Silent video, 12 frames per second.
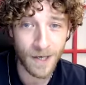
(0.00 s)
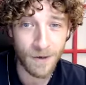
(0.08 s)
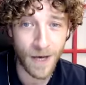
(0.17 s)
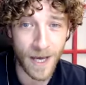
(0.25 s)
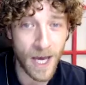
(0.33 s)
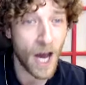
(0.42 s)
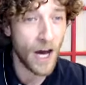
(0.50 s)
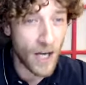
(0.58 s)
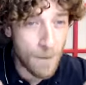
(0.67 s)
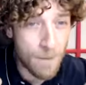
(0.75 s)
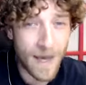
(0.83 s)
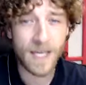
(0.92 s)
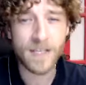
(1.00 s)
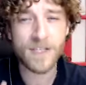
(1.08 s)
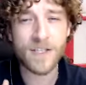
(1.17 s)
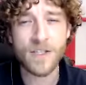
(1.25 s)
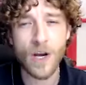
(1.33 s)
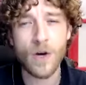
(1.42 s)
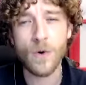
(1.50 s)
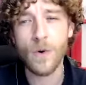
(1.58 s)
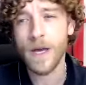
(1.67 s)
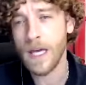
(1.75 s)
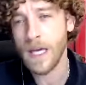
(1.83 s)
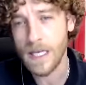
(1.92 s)
Okay. And I make it so
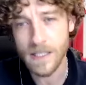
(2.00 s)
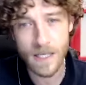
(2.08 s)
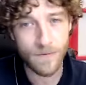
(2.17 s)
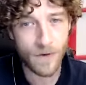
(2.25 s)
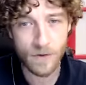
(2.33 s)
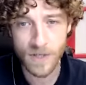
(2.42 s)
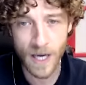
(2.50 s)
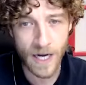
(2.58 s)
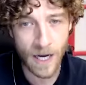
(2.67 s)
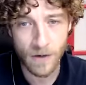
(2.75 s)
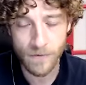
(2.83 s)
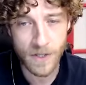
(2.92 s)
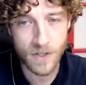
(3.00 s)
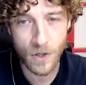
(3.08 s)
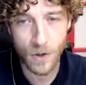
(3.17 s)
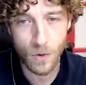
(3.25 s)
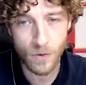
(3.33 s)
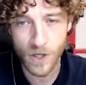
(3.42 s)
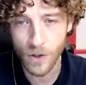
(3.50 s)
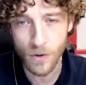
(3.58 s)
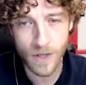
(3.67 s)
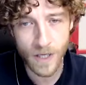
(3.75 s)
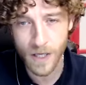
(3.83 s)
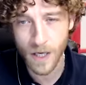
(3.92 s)
easy for you to get out of this call that you're
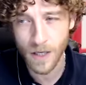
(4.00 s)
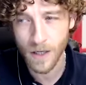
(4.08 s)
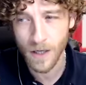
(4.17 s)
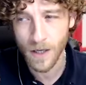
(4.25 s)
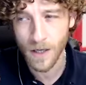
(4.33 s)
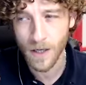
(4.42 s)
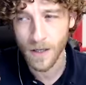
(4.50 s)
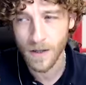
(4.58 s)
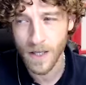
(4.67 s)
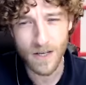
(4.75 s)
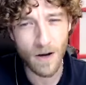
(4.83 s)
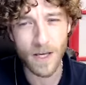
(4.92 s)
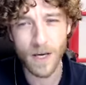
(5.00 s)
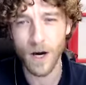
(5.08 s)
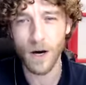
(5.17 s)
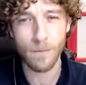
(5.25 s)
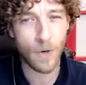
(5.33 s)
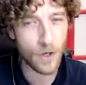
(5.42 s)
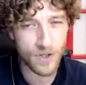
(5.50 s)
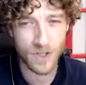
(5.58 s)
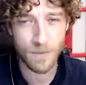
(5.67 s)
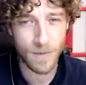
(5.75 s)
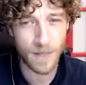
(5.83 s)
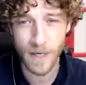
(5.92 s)
thinking, this guy can't
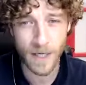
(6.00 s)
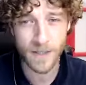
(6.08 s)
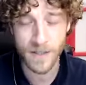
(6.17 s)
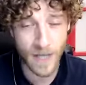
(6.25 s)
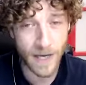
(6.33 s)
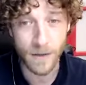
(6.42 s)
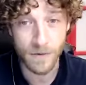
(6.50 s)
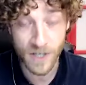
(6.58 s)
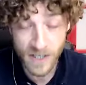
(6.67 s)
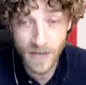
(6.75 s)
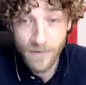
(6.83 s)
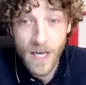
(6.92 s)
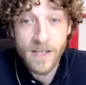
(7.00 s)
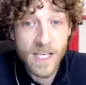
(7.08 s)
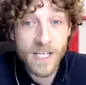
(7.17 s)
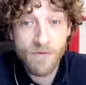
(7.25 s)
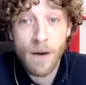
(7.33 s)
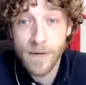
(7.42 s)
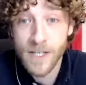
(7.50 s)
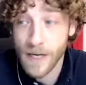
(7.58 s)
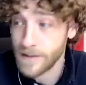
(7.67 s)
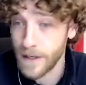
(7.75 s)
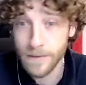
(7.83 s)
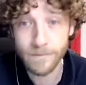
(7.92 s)
possibly be in sales, because if he is, he's rubbish
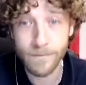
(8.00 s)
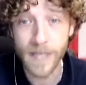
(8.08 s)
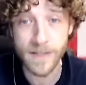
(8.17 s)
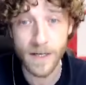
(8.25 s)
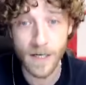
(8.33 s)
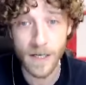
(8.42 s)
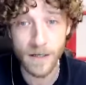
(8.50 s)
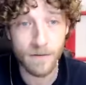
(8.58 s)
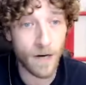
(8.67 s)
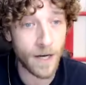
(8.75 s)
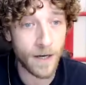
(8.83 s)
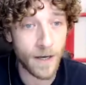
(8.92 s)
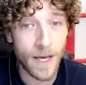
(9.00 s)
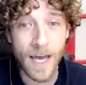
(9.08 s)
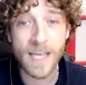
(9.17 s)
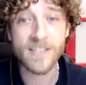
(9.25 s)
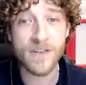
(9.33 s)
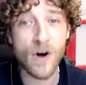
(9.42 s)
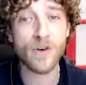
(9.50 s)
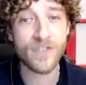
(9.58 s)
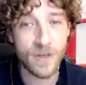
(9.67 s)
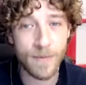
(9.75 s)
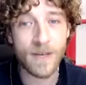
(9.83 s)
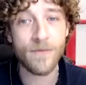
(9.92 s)
at it, basically, right? He's not
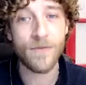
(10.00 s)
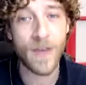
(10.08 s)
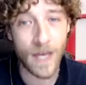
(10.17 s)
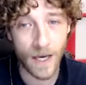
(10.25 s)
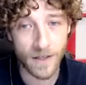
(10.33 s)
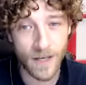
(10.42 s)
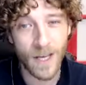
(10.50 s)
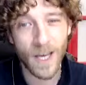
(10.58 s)
to be feared.